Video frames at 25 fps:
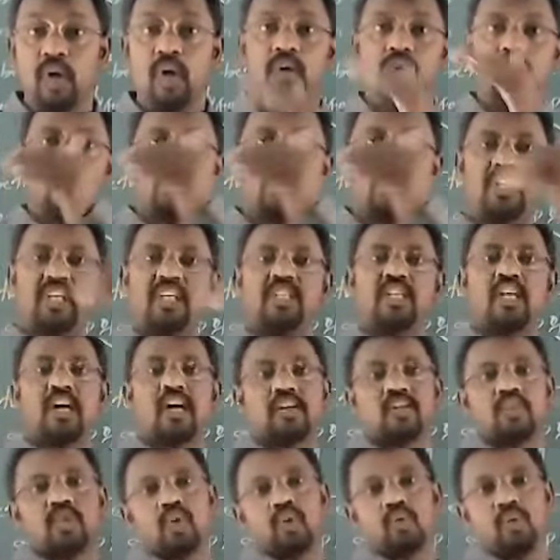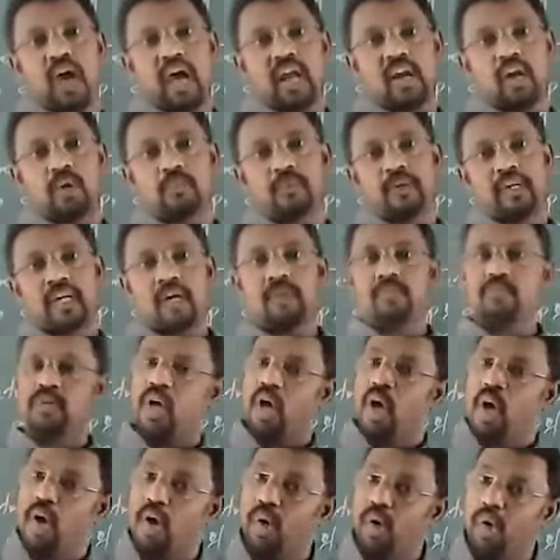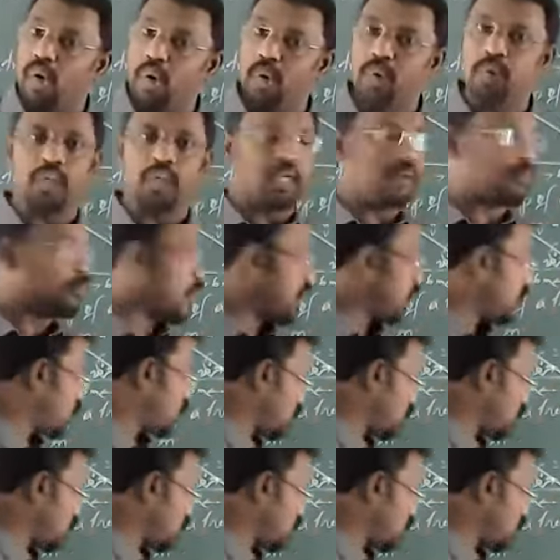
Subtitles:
So this also value becomes root 3 by